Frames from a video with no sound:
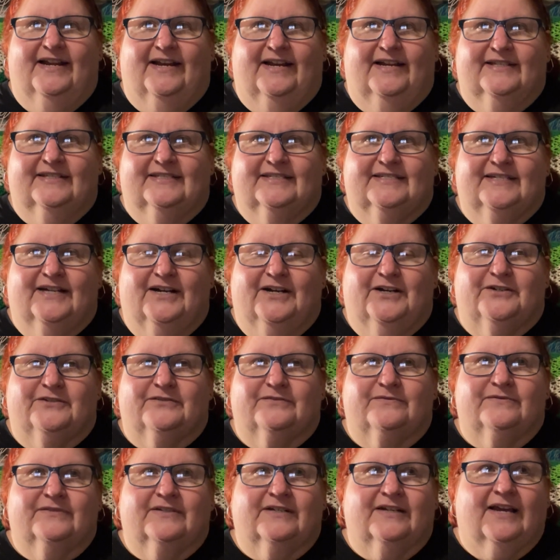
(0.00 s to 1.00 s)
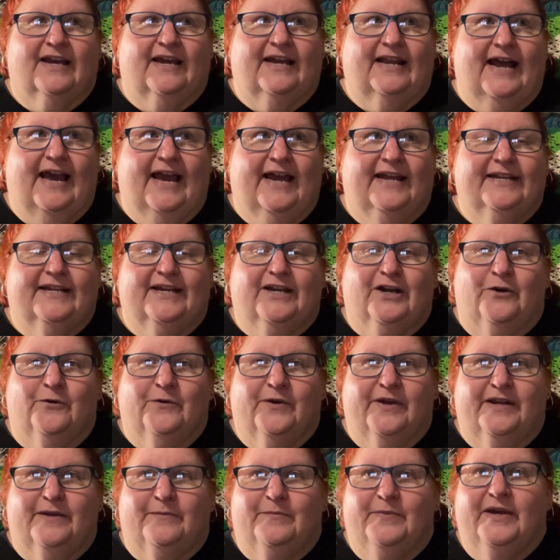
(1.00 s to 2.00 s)
And I had to go
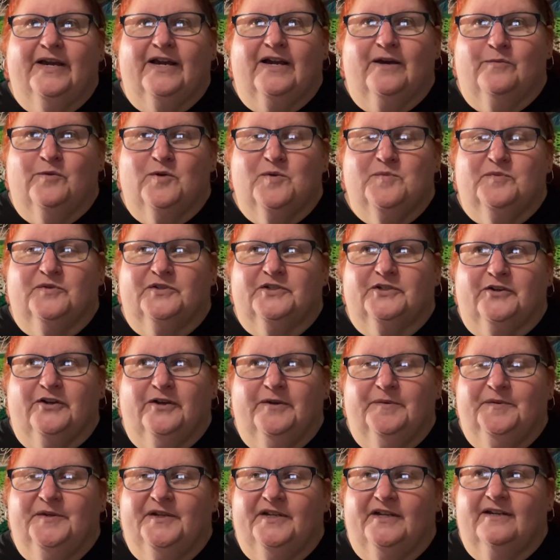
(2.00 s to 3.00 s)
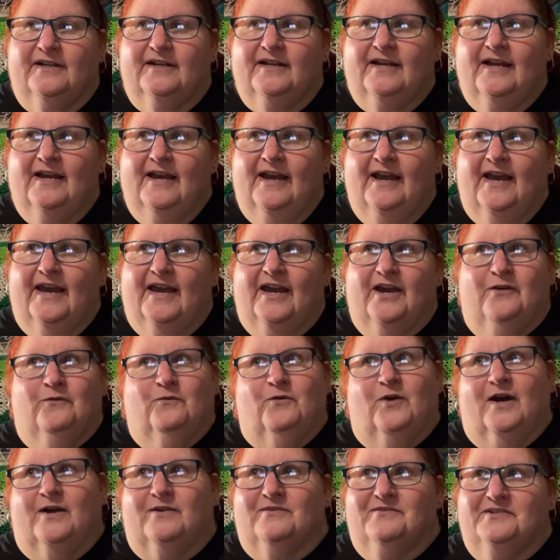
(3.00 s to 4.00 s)
in and pick up a prescription. And
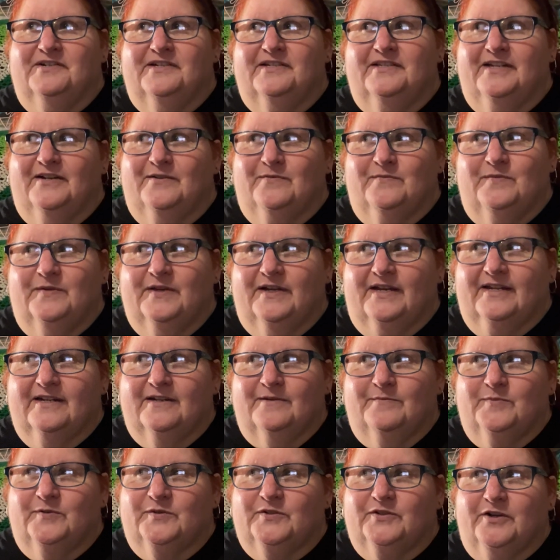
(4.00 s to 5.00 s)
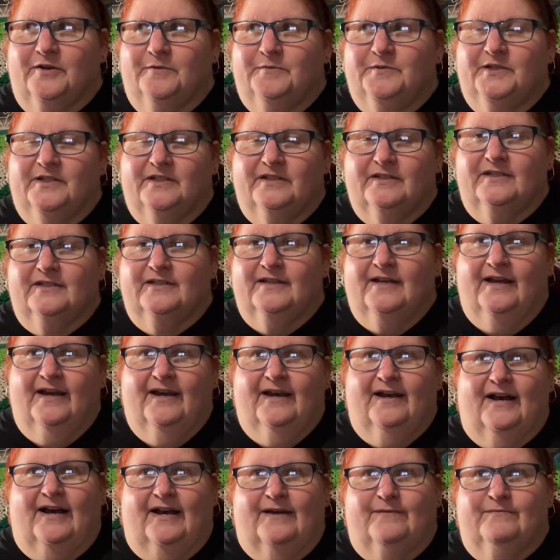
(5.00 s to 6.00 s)
while we were in there picking up prescriptions,
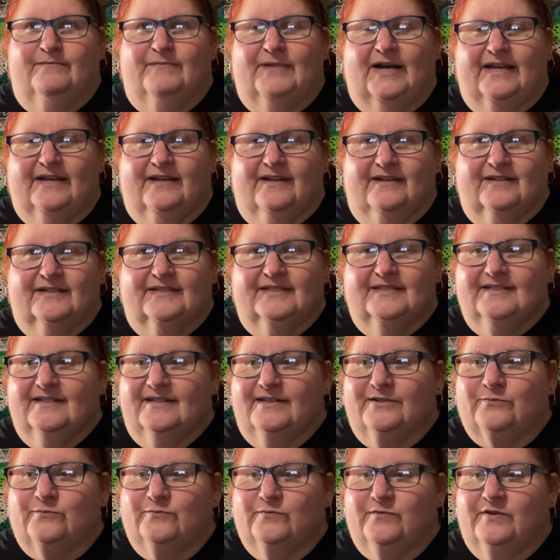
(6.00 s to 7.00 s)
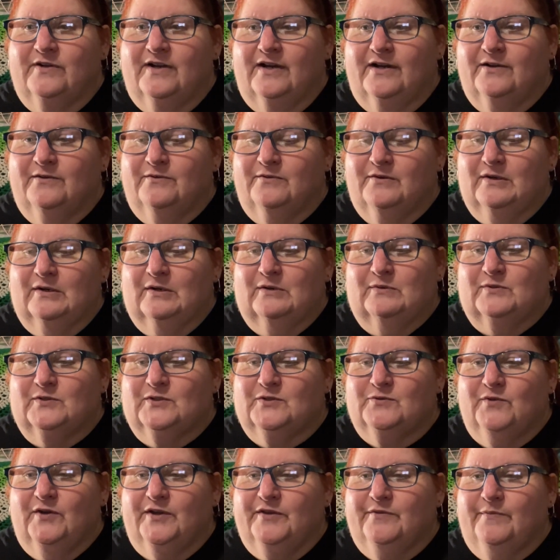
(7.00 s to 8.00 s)
my youngest son
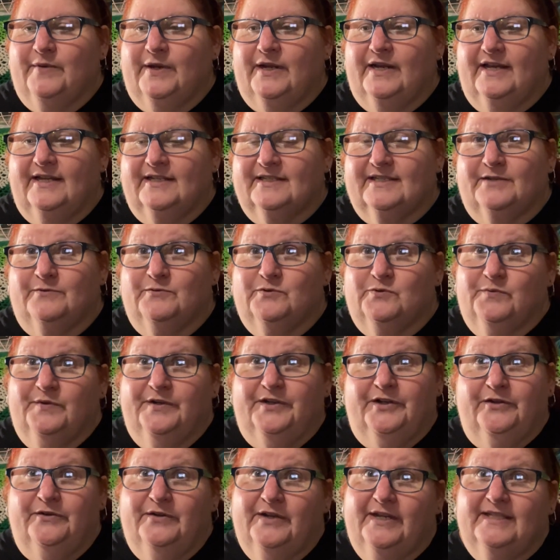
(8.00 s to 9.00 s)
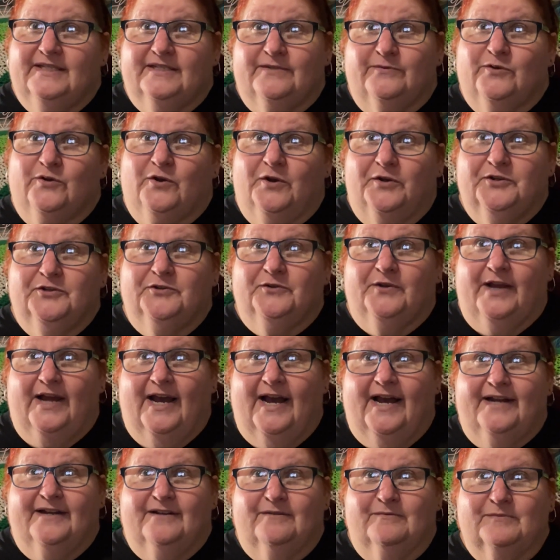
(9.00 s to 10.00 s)
was with me, and he's like, well, we do need some grocery
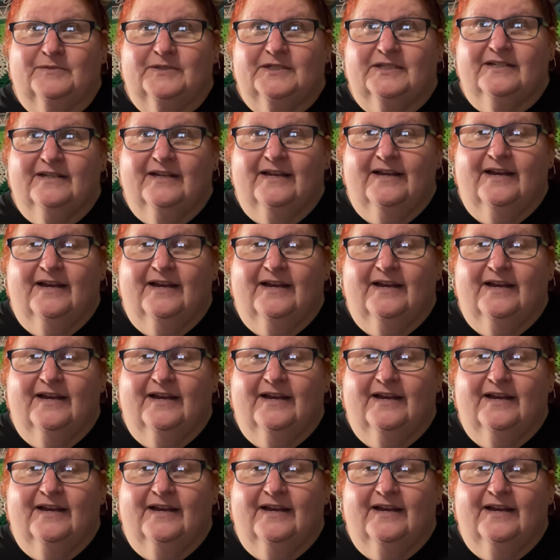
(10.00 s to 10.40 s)
items.